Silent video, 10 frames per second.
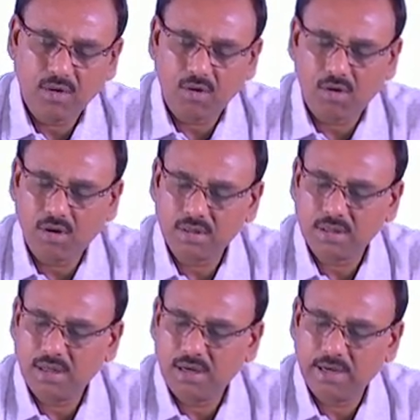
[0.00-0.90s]
or
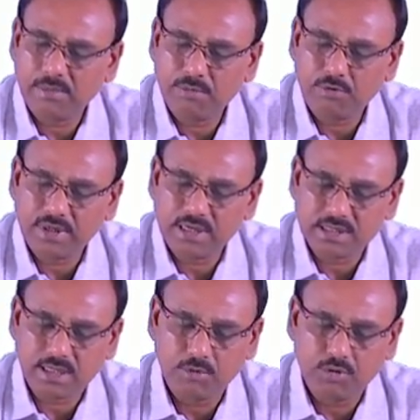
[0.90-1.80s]
let me put it as
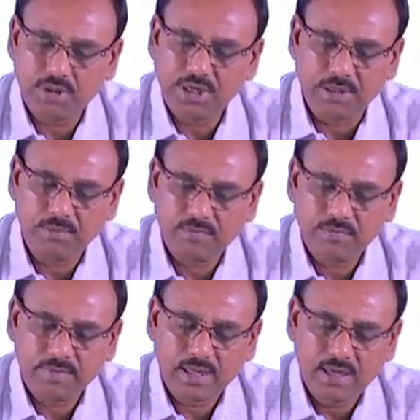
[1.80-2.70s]
W t.
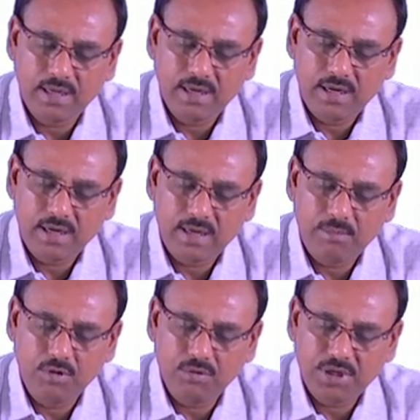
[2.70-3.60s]

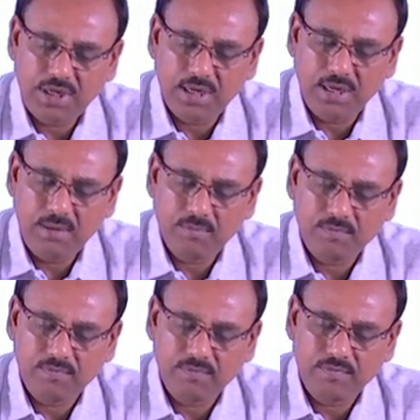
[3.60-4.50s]
W t
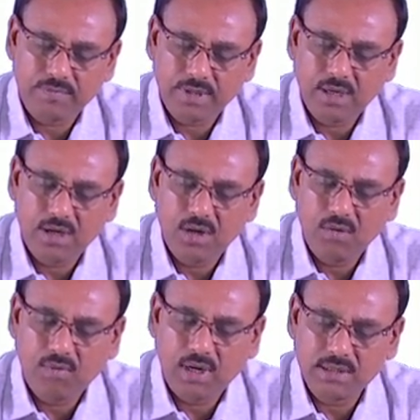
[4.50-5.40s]

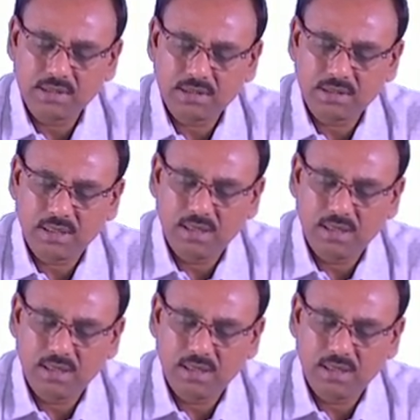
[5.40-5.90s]
was